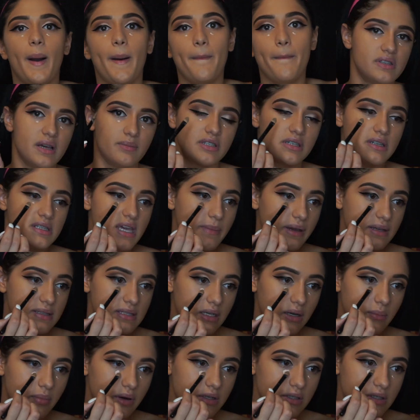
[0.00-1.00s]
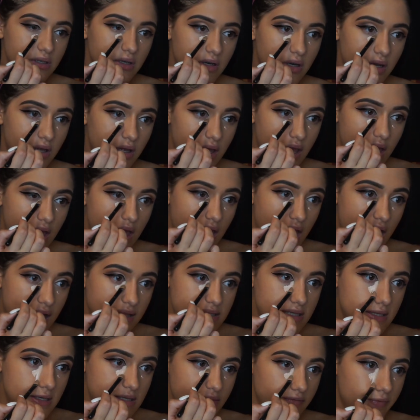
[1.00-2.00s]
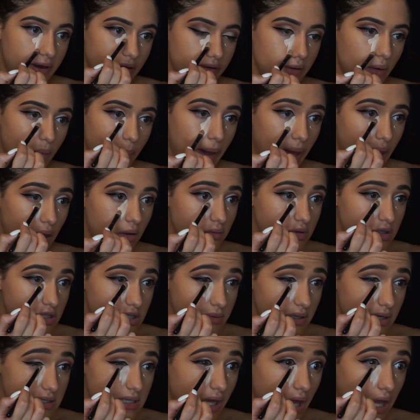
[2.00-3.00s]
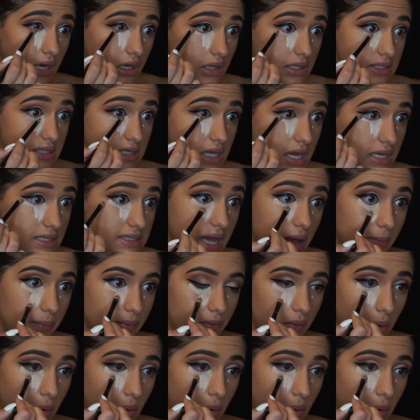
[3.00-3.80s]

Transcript: So I'm just gonna take my concealer brush, and this is very pale,